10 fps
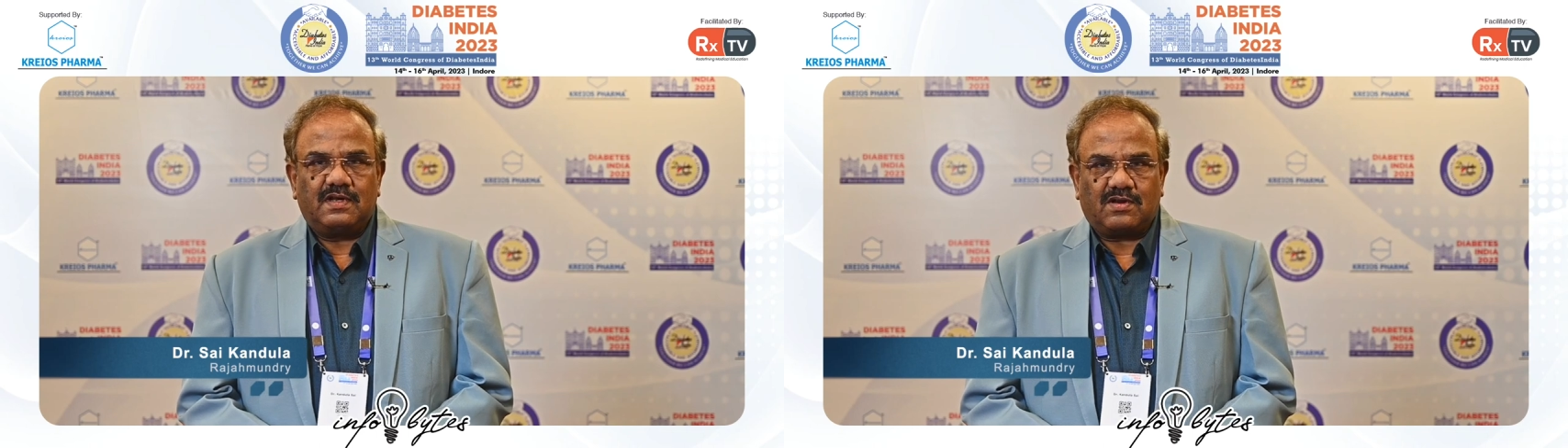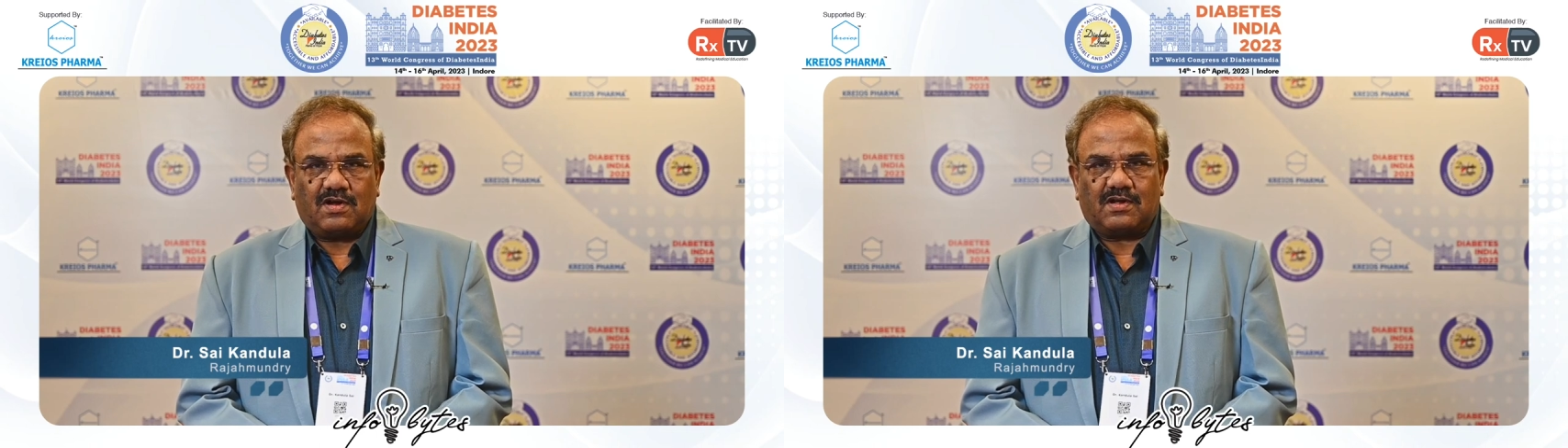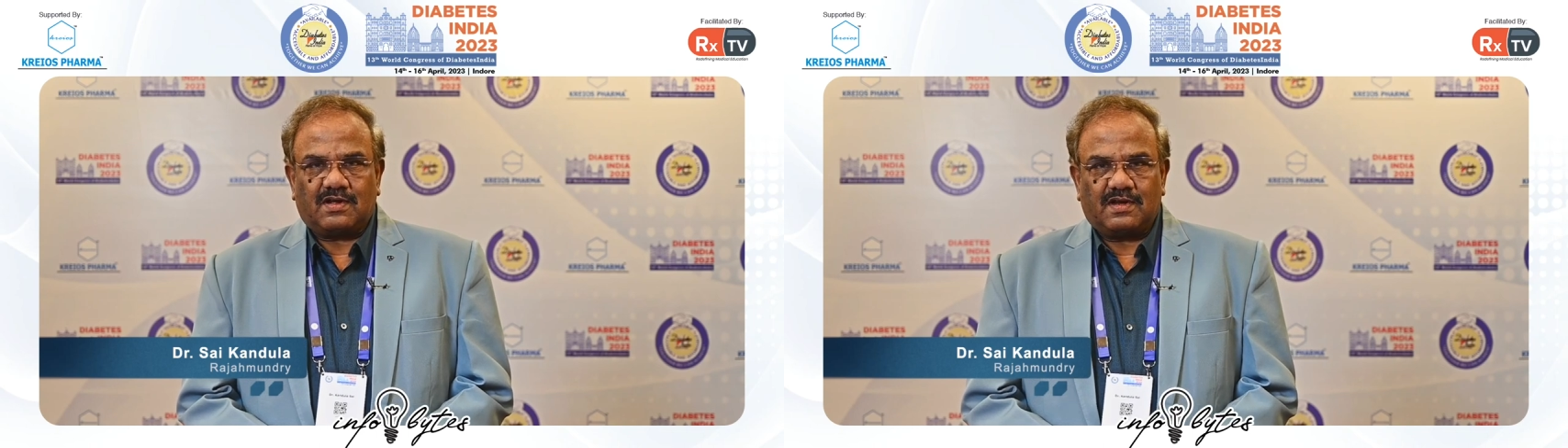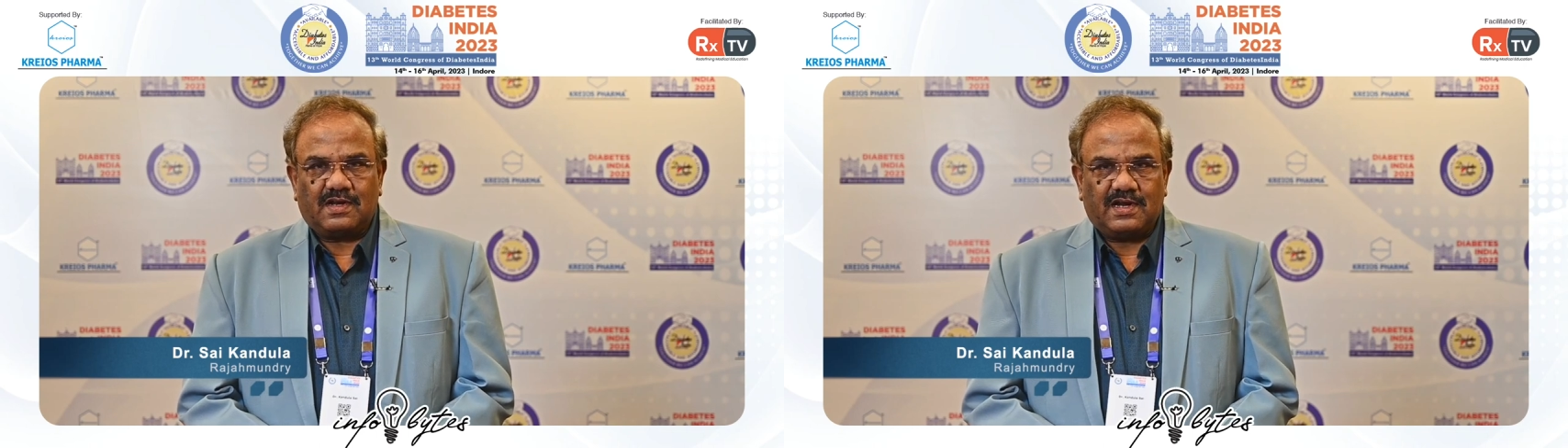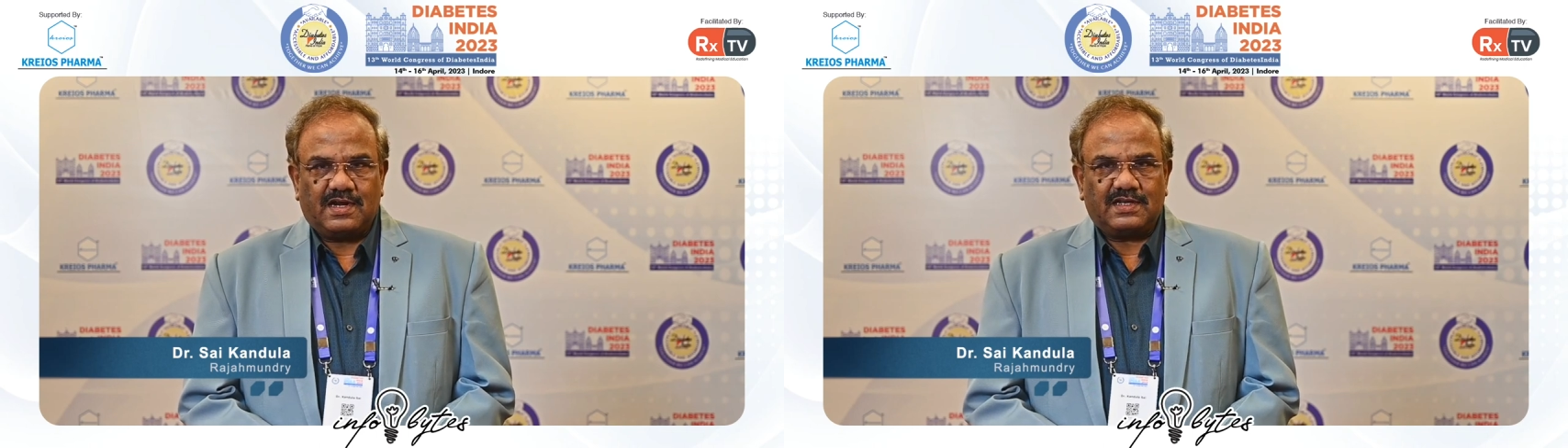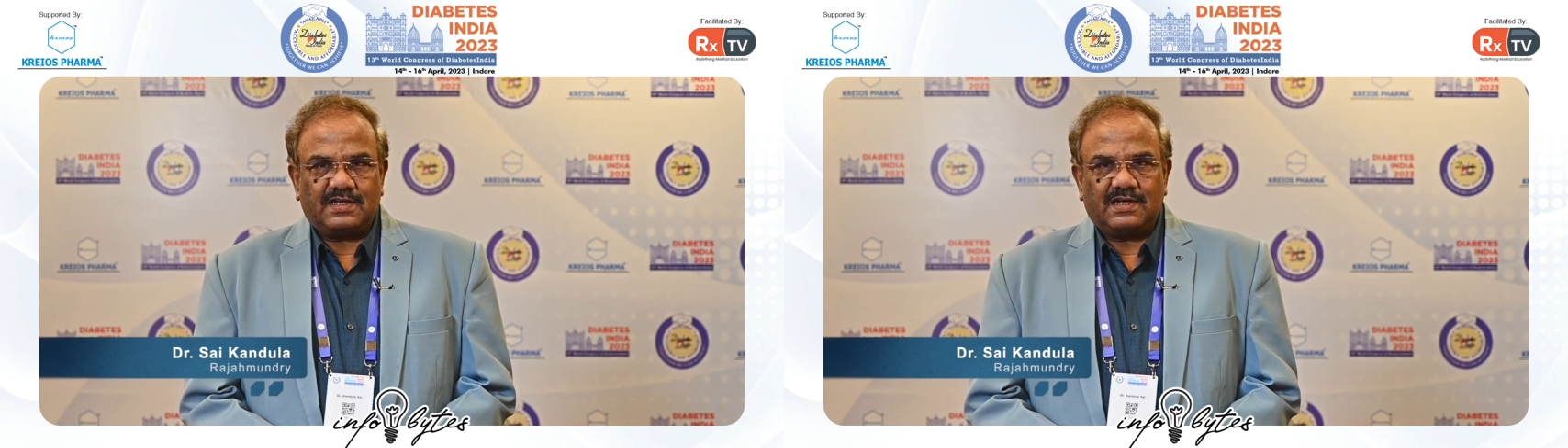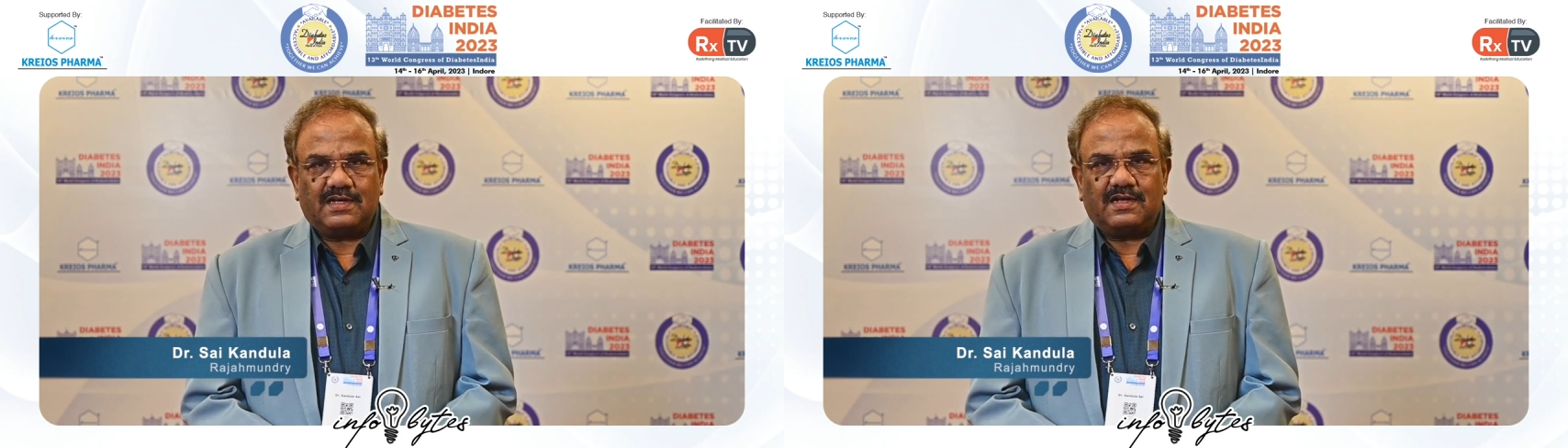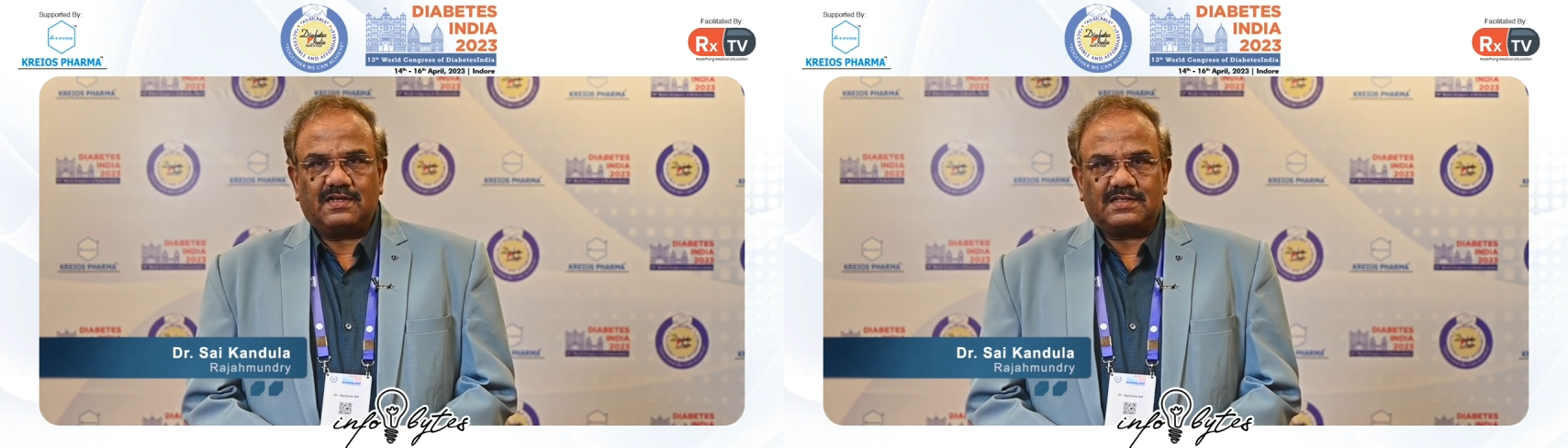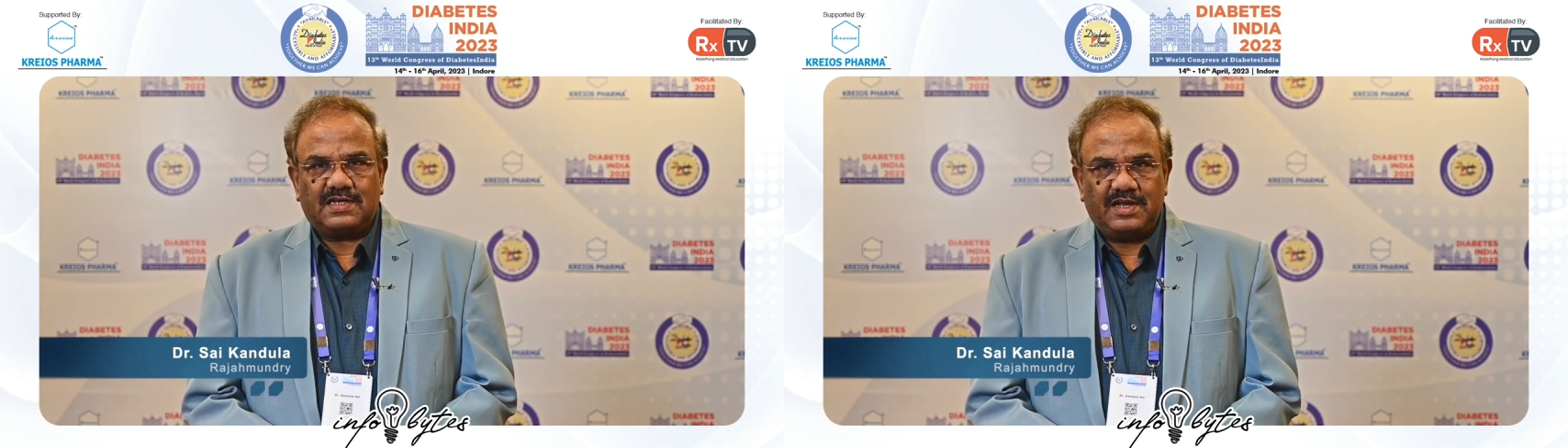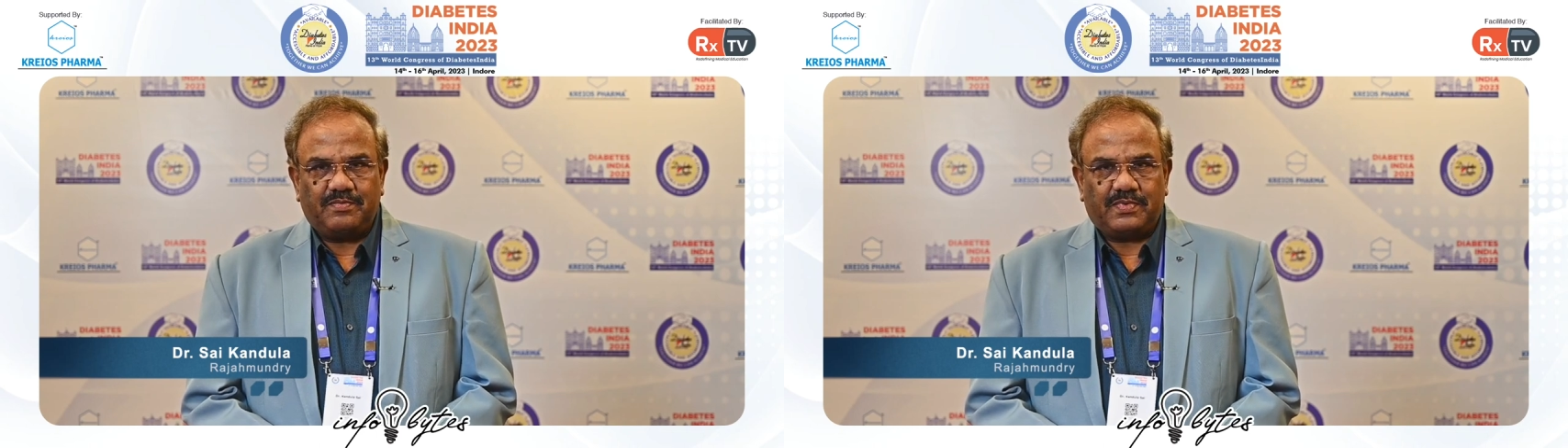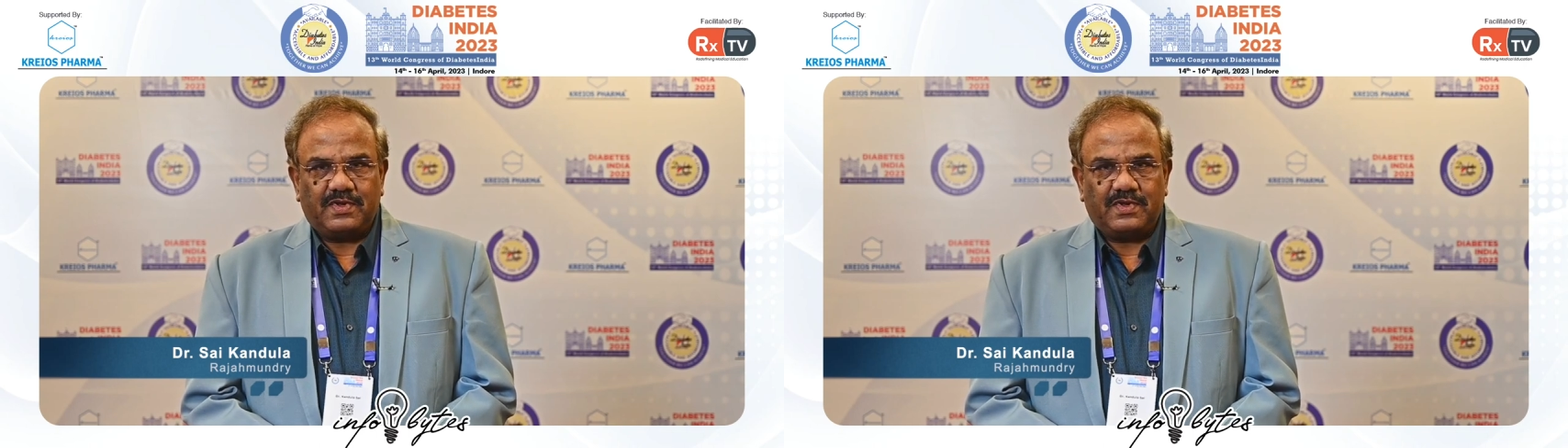talk regarding uh, sleep.